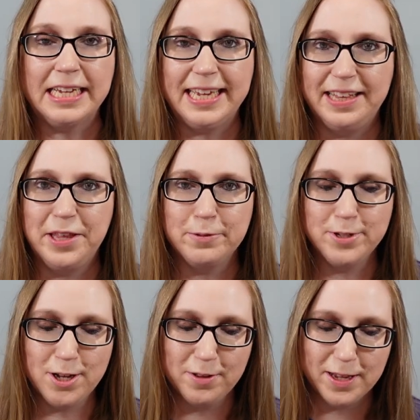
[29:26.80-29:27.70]
Again, there
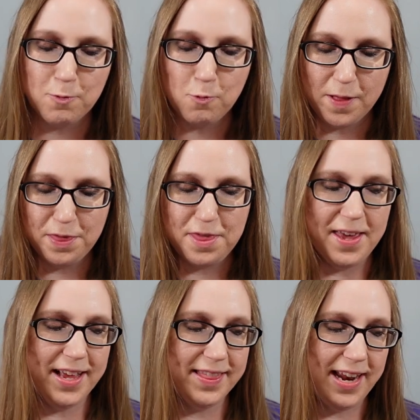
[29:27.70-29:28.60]
was only one
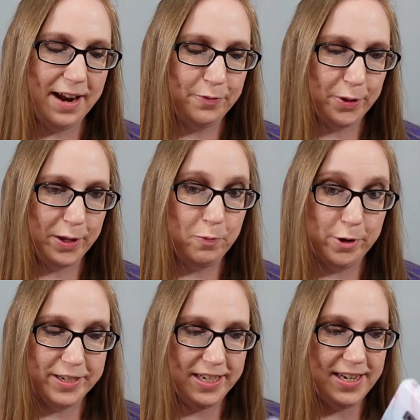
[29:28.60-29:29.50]
thing that I really
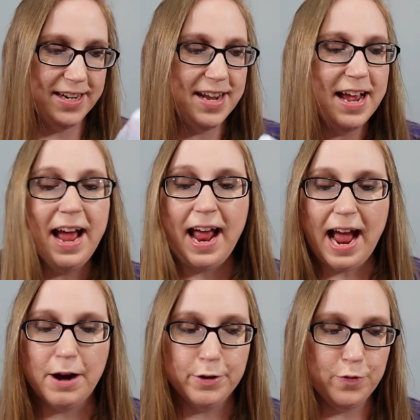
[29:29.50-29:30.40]
wanted
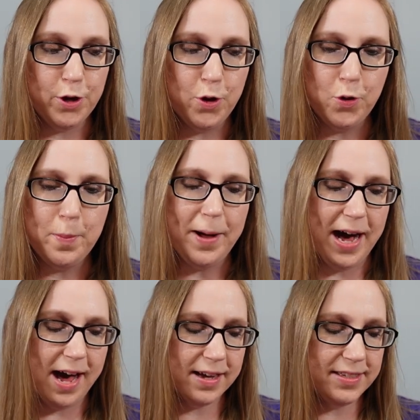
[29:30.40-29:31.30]
out of the whole
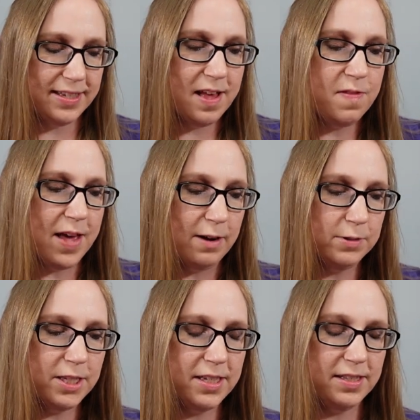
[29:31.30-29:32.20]
box, and that
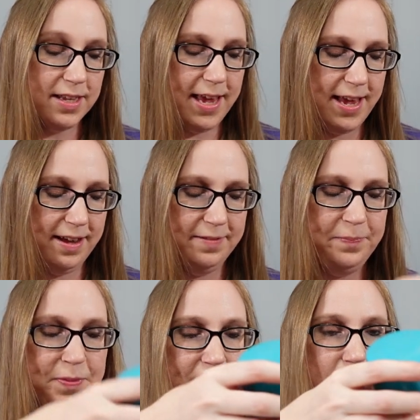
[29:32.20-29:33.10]
was this
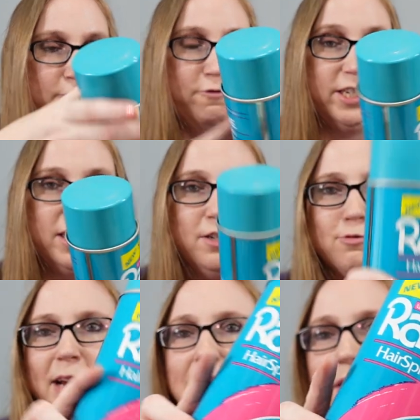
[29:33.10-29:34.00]
can of
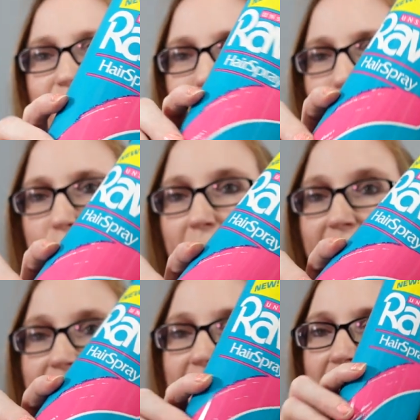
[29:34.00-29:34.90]
vintage rave
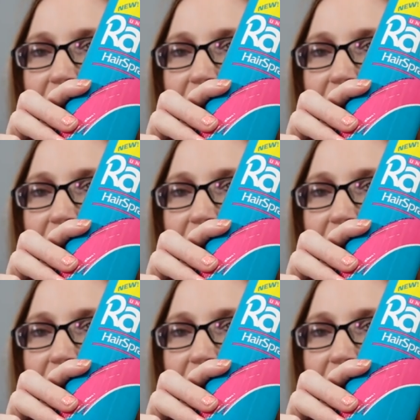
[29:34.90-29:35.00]
hairspray.